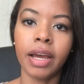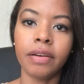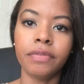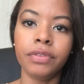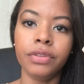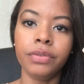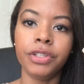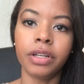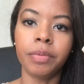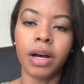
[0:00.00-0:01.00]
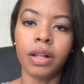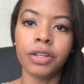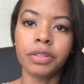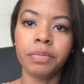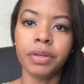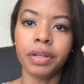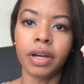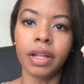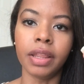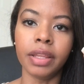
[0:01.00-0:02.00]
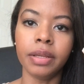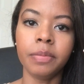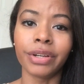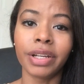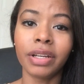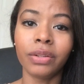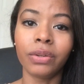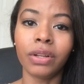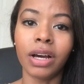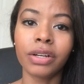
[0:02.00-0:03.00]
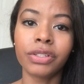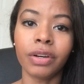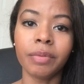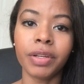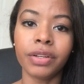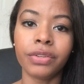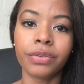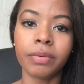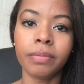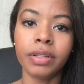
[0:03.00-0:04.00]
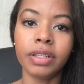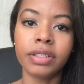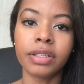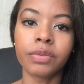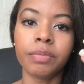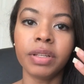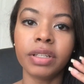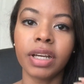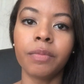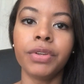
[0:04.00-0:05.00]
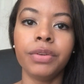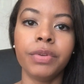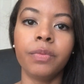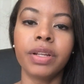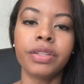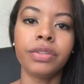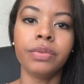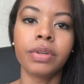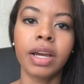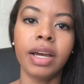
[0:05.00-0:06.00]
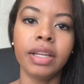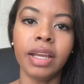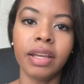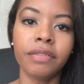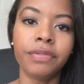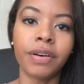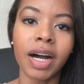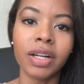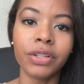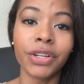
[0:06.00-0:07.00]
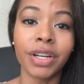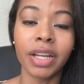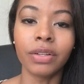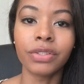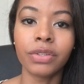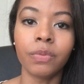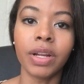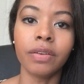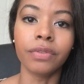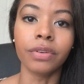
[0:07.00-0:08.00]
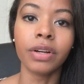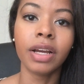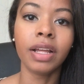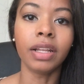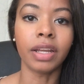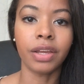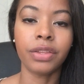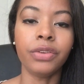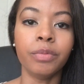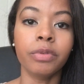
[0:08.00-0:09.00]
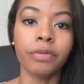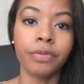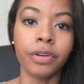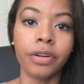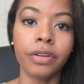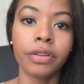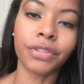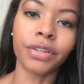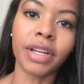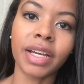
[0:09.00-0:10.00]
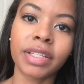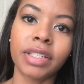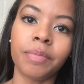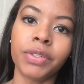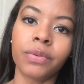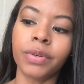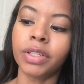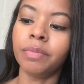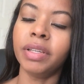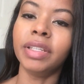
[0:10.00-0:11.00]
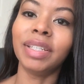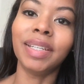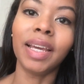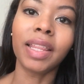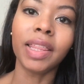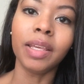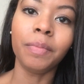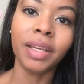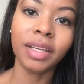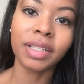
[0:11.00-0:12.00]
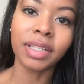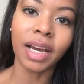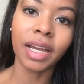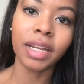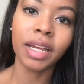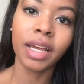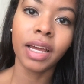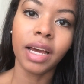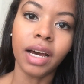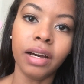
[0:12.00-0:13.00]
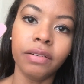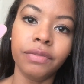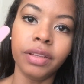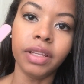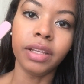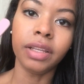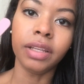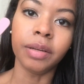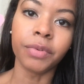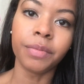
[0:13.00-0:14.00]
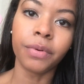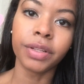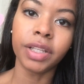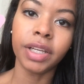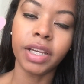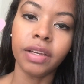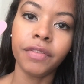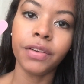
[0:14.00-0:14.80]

have new gel polish put on them. They're getting a little long, so I'm gonna trim these. This would be the time when you would want to cut and file your nails to whatever length you prefer. Your next step is going to be to take the pink side of the emery board that they gave